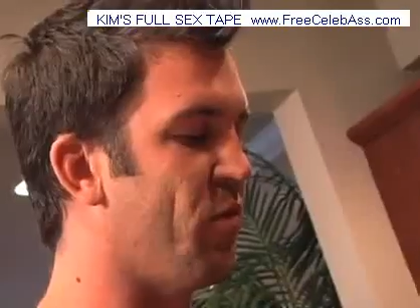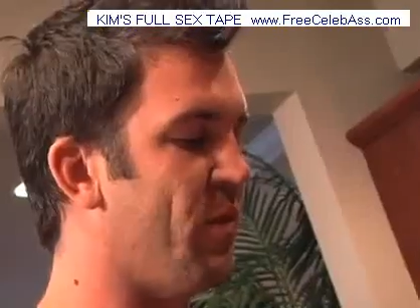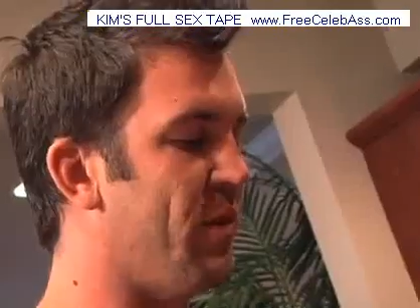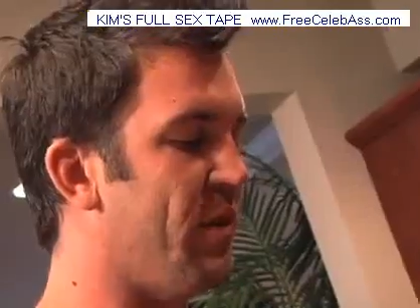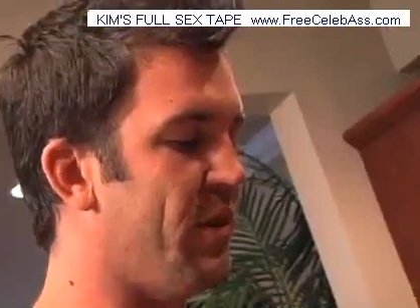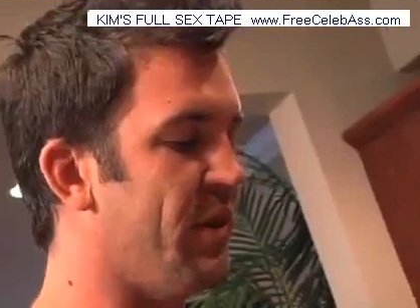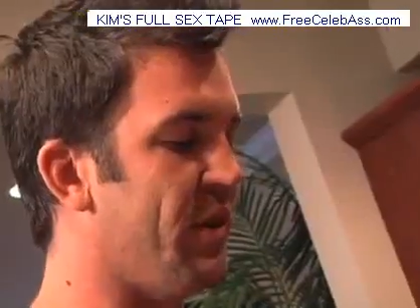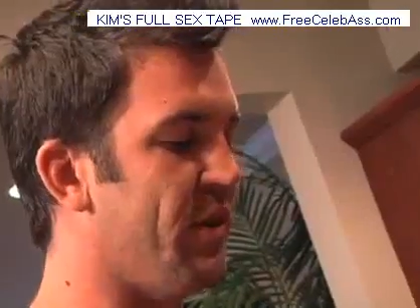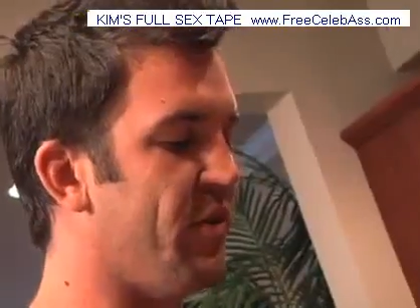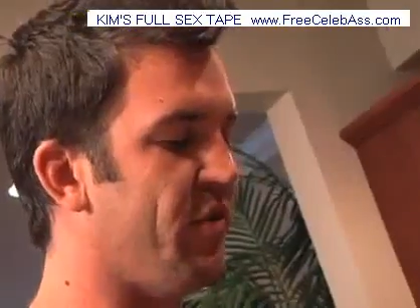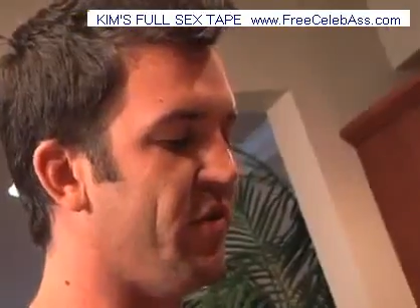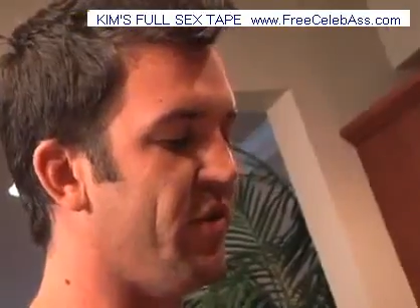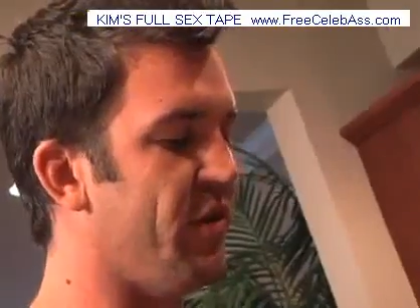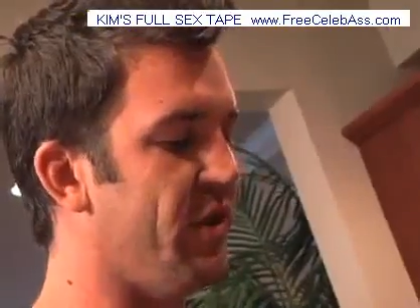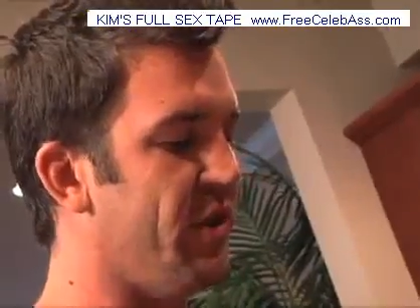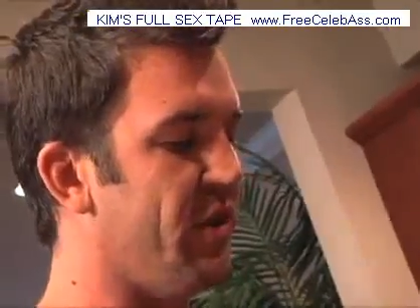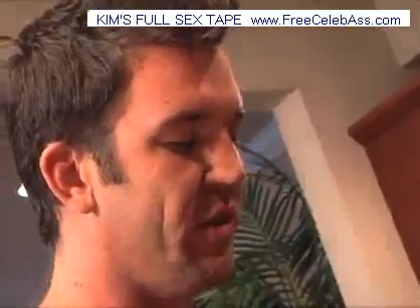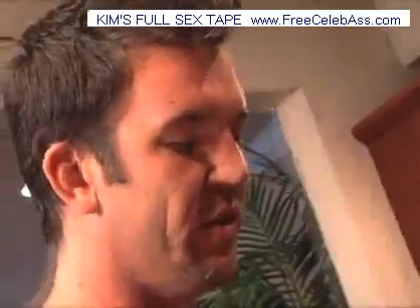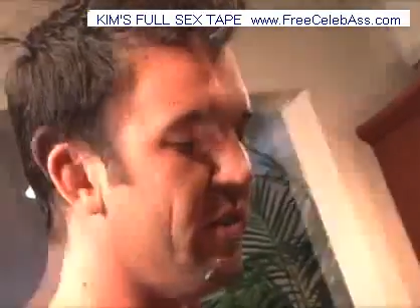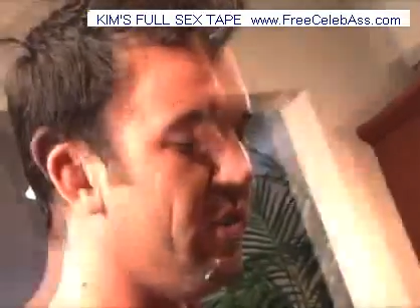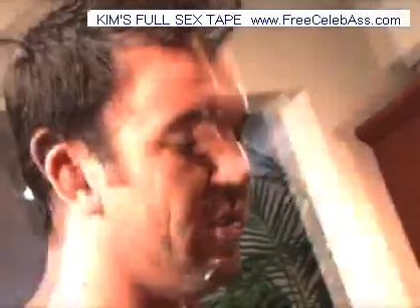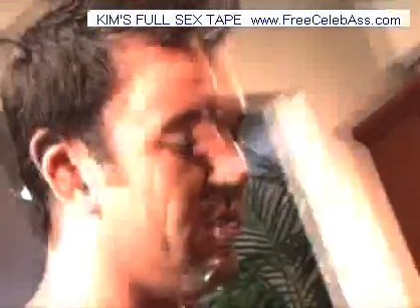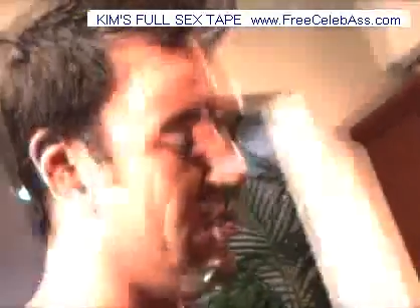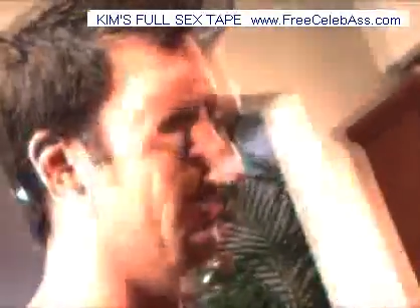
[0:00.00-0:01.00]
really
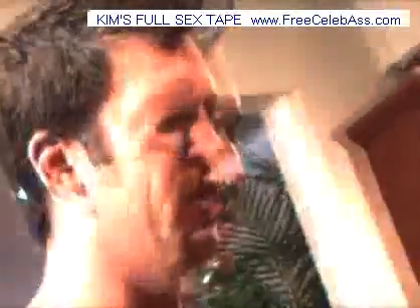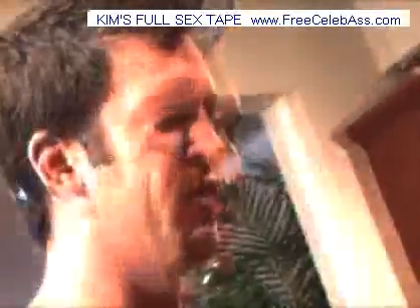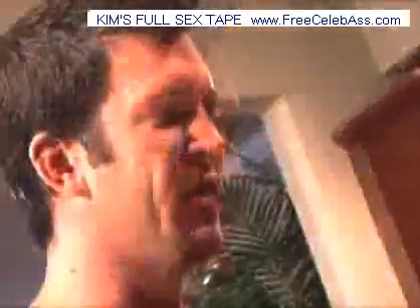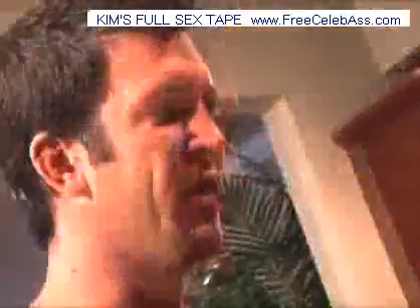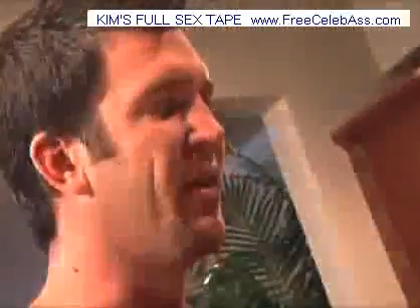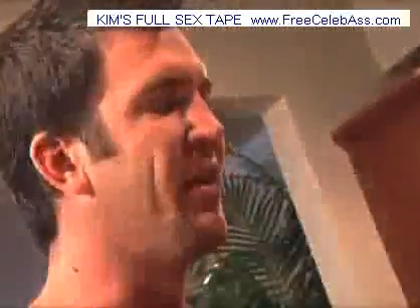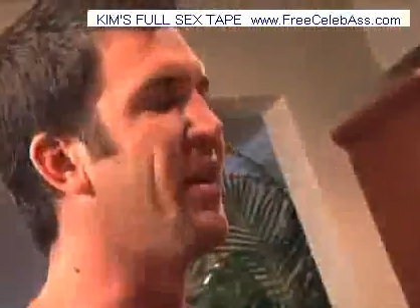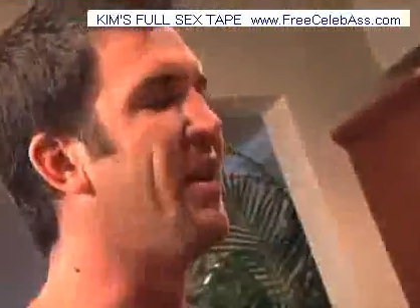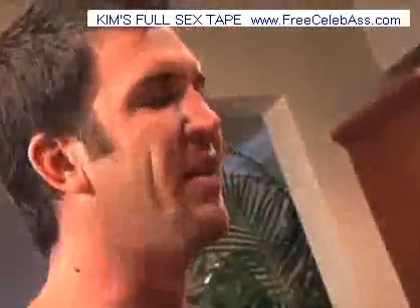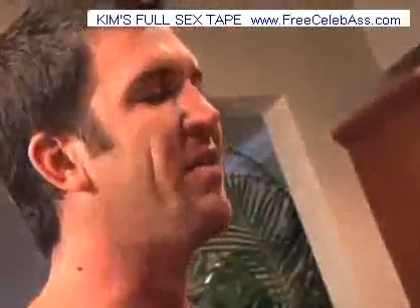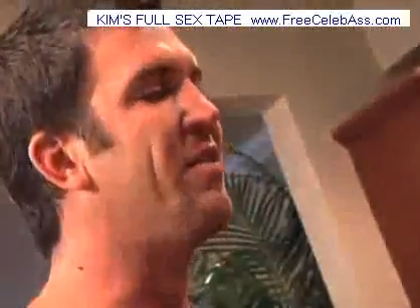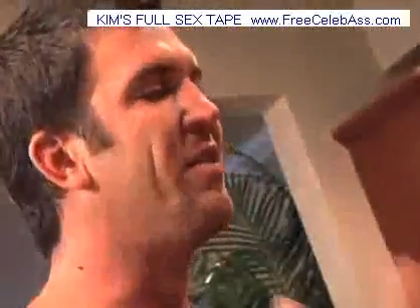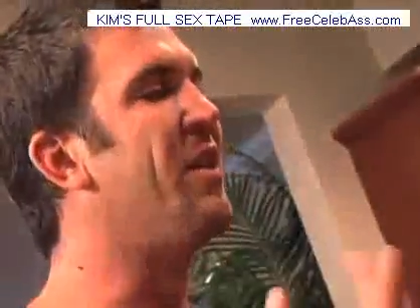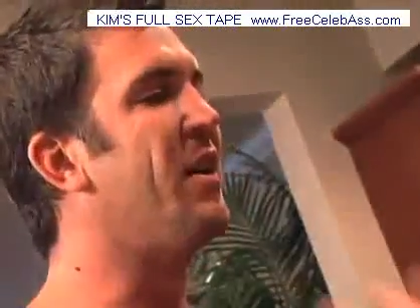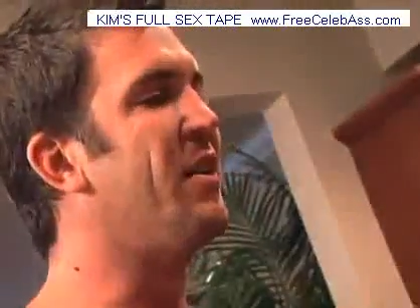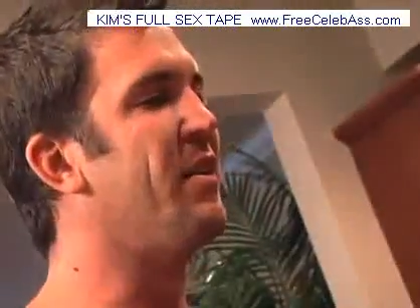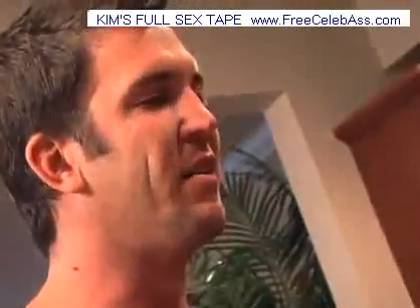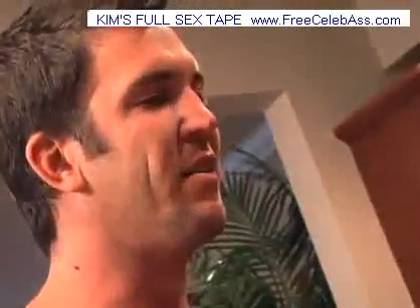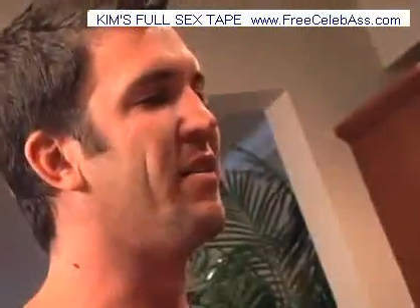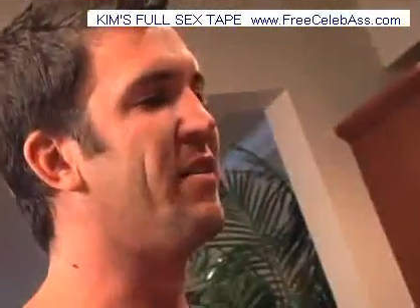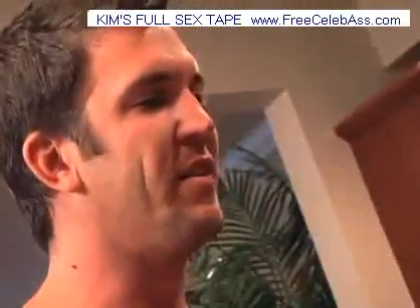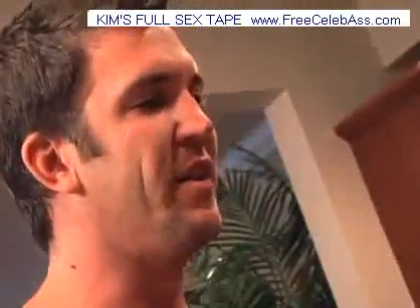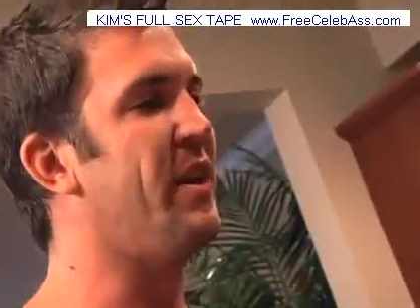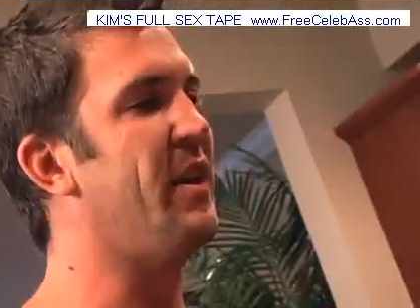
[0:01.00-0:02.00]
sheer. It's not
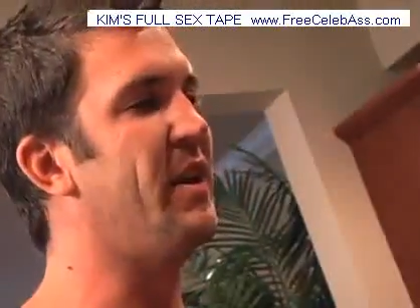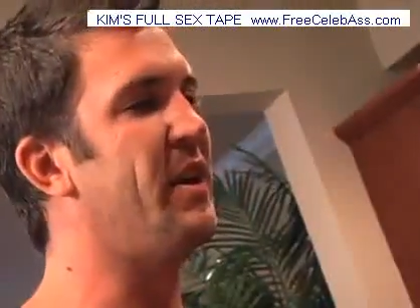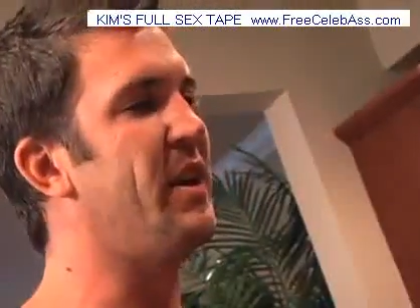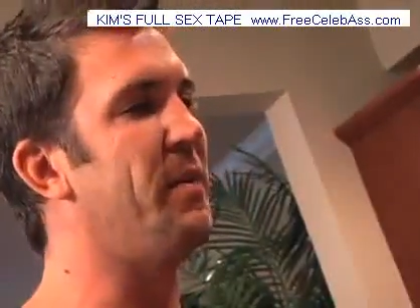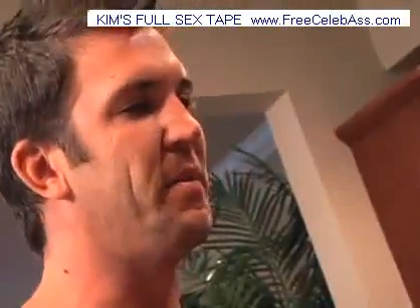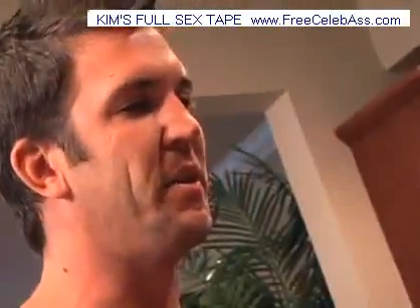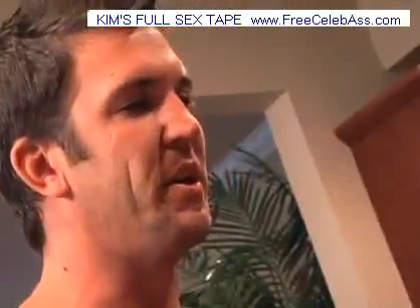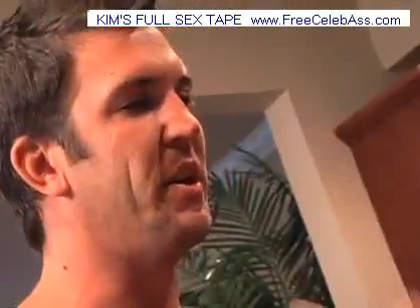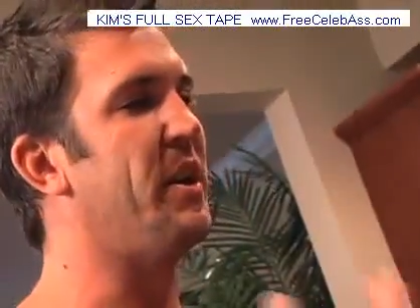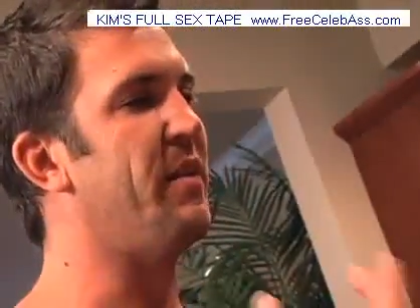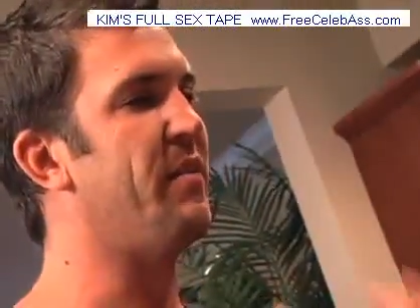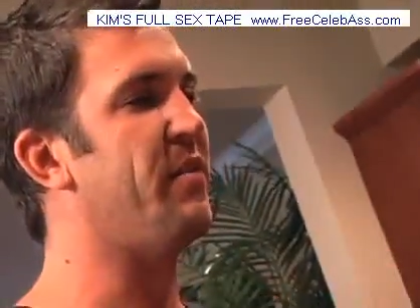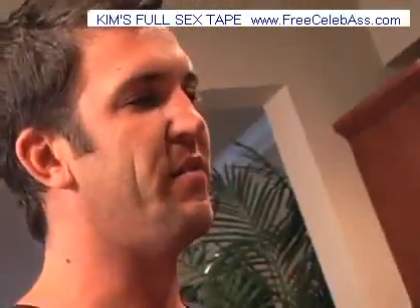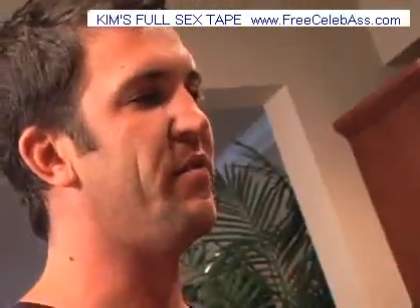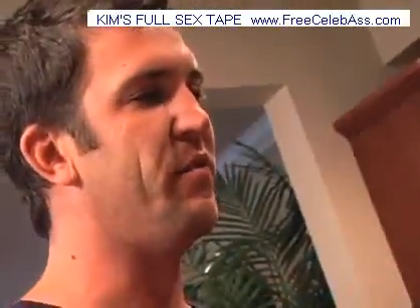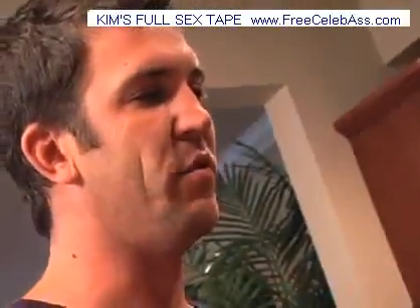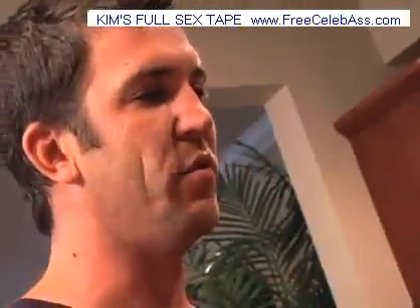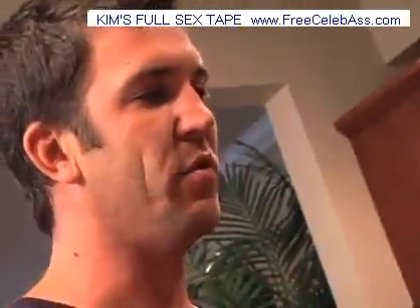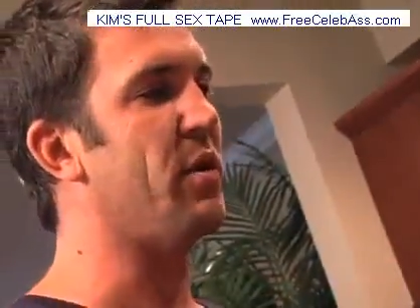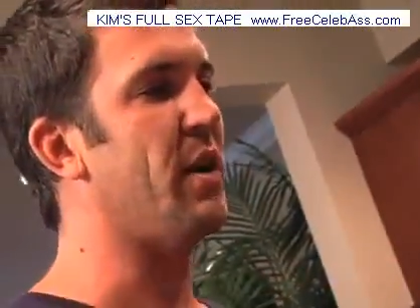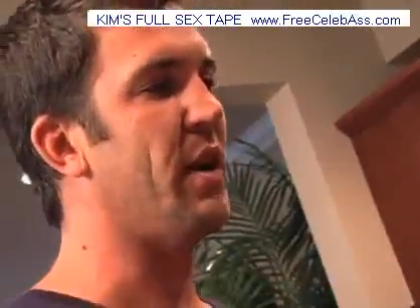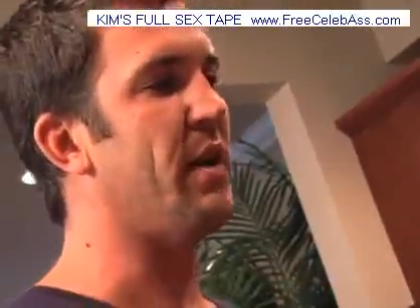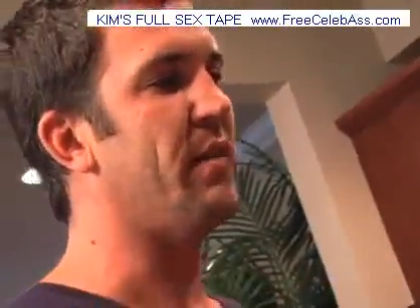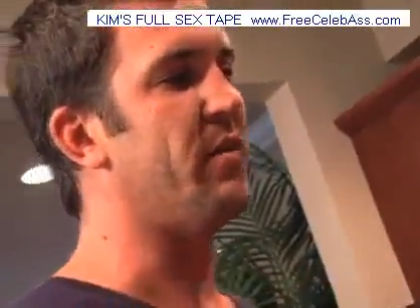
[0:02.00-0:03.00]
as thick, but it gives
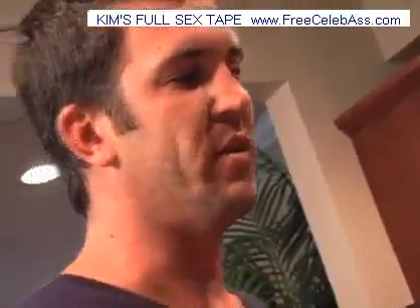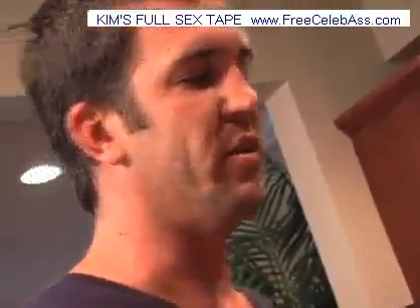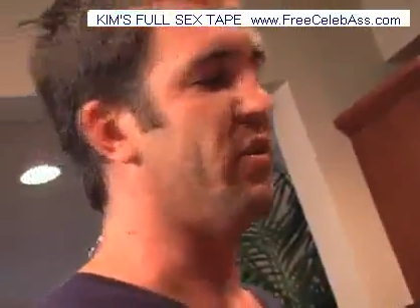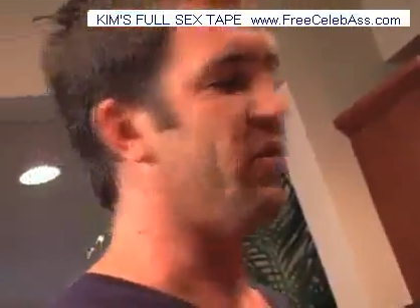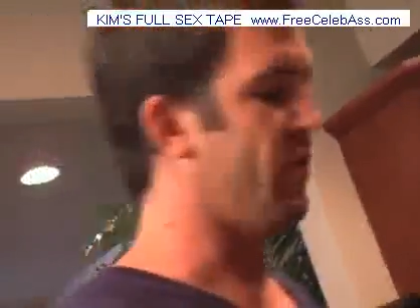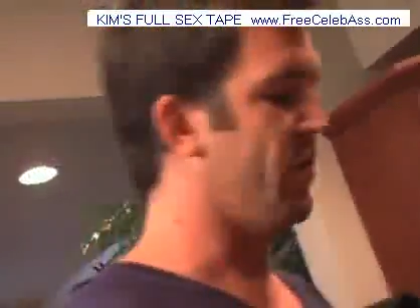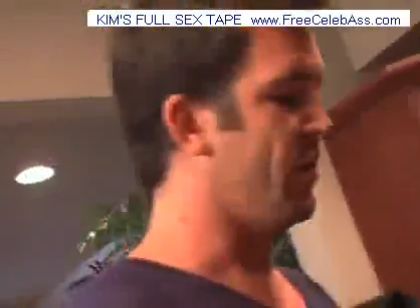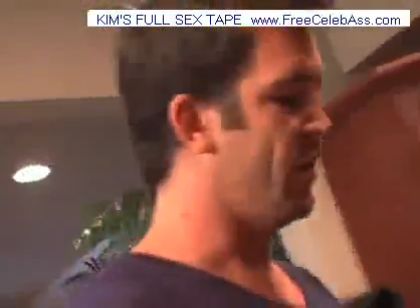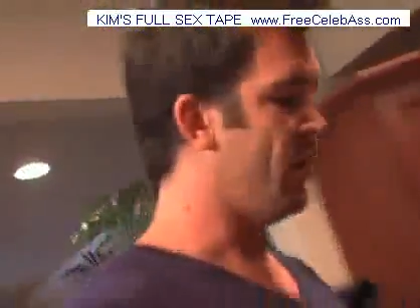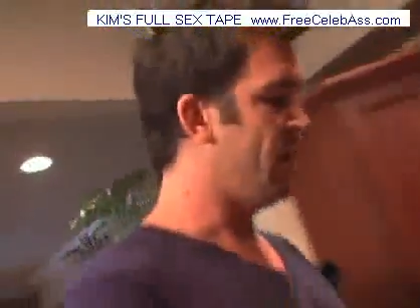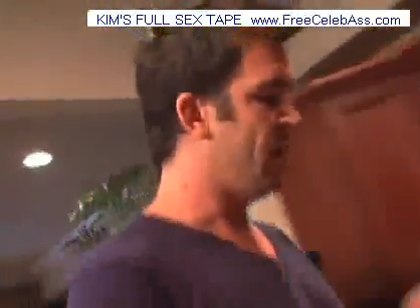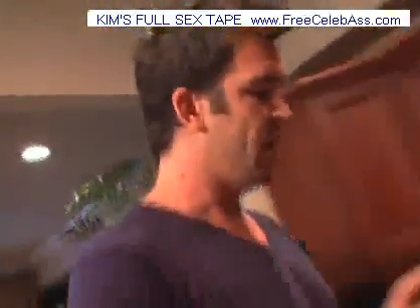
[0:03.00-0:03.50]
full coverage,